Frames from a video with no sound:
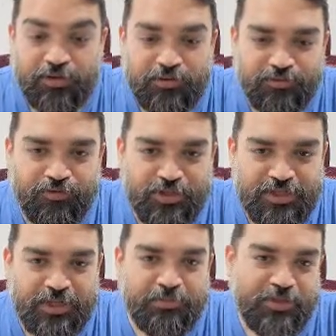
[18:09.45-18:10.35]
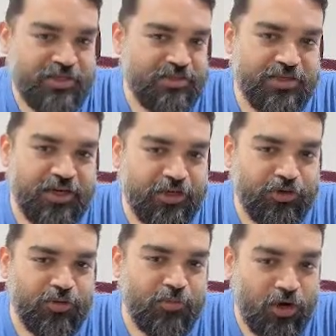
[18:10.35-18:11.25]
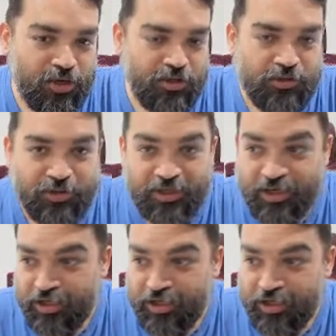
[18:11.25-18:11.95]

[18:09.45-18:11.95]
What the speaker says: First step is connect your model. You can connect